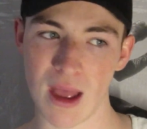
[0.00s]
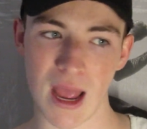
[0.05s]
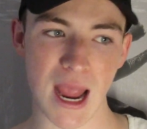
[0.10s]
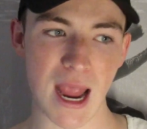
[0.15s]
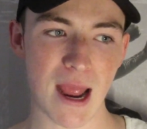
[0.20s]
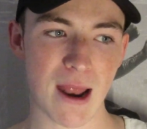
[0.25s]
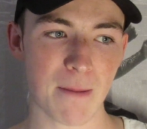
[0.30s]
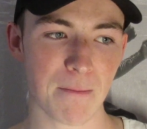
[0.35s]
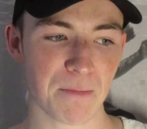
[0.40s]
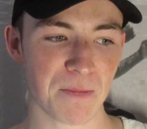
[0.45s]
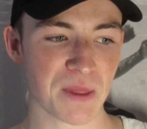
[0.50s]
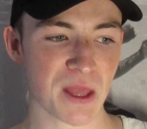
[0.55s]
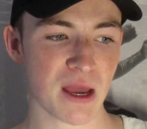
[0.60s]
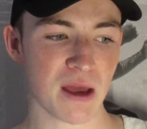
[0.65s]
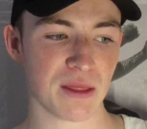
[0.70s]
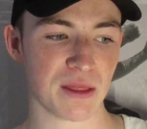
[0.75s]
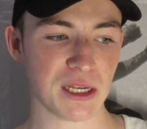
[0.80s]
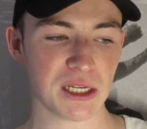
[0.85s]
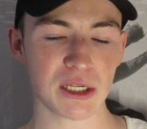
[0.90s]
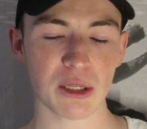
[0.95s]
And
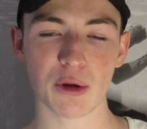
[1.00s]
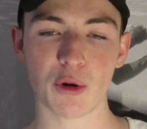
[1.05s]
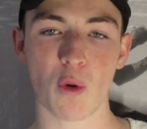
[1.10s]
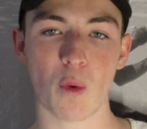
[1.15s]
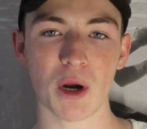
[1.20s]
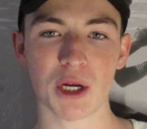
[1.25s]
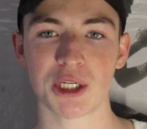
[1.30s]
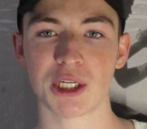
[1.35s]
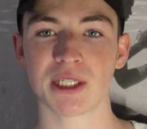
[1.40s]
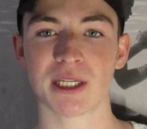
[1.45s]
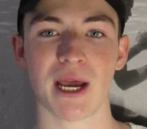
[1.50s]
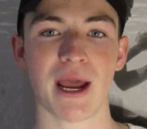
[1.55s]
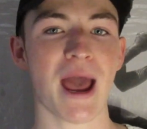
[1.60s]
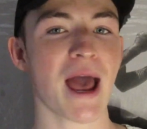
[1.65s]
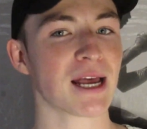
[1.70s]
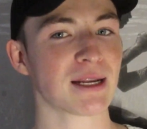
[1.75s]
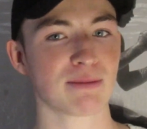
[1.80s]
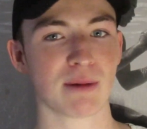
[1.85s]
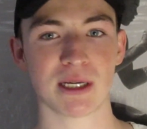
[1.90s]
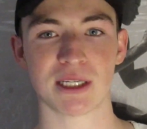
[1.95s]
these are the questions I
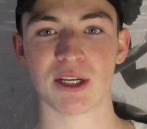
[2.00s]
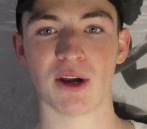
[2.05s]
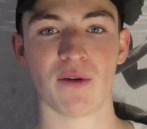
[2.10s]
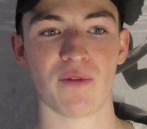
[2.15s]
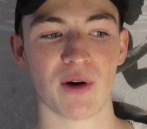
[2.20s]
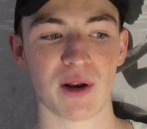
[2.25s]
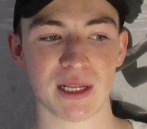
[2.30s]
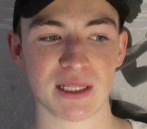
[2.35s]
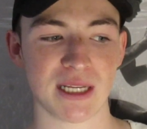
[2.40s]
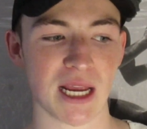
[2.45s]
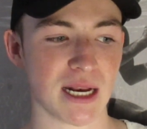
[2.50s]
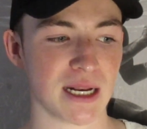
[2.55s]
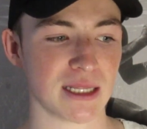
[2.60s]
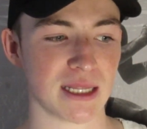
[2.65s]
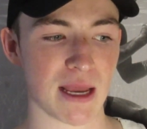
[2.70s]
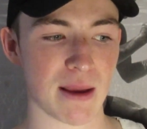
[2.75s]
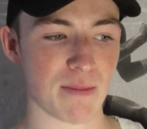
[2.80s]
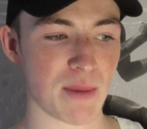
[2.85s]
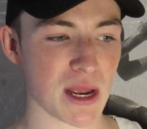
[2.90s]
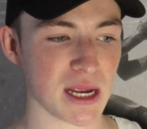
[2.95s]
ask myself on a
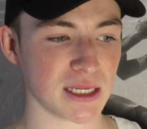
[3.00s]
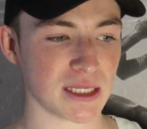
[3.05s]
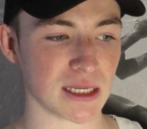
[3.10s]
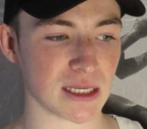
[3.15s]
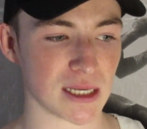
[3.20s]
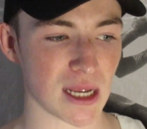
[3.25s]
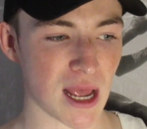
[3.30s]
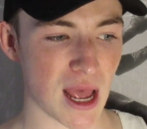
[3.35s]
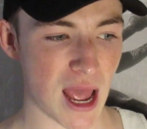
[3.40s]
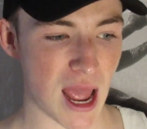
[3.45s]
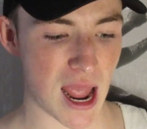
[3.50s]
day-to-day basis.